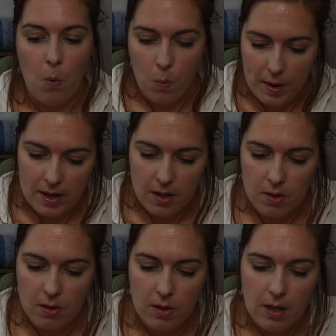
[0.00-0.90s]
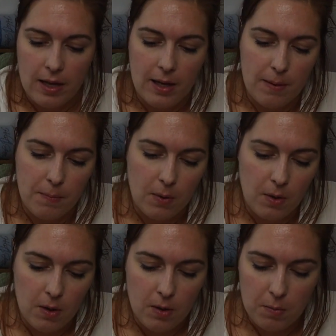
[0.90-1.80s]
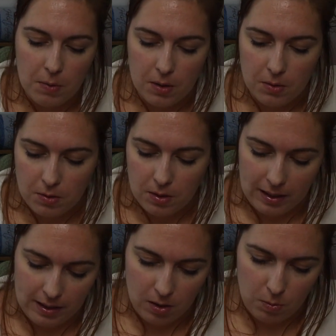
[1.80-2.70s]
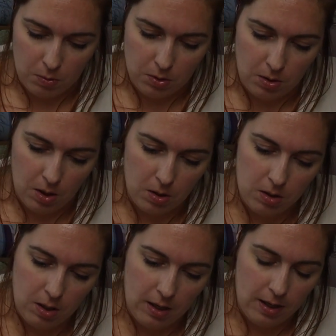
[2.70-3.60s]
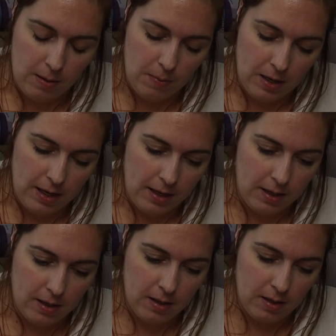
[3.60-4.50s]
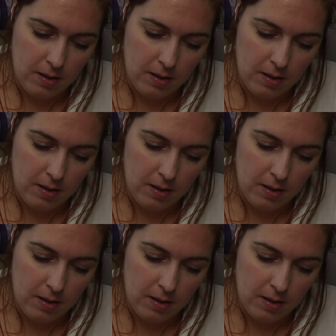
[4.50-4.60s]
well. I'm almost done. I'm like,